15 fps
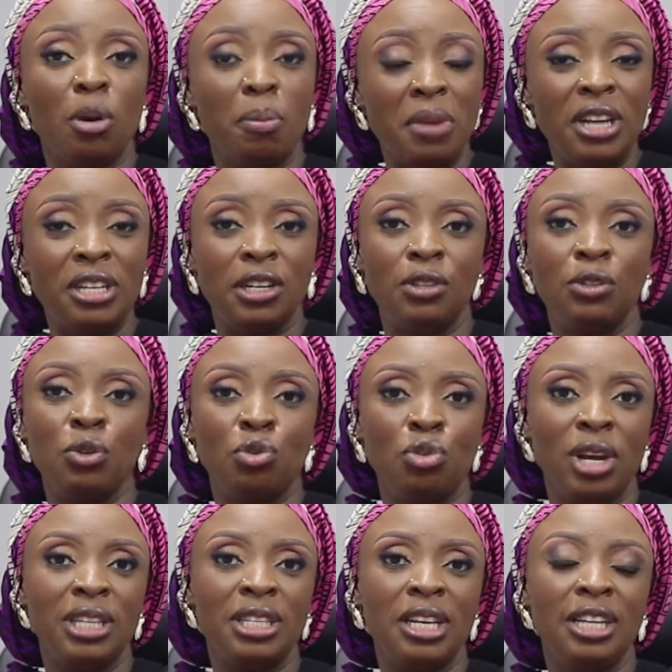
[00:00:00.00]
committed to
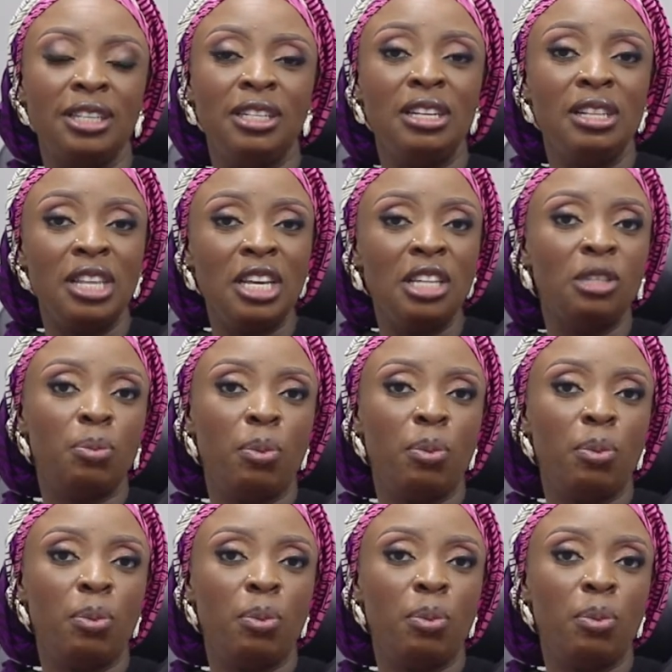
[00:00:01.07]
translating these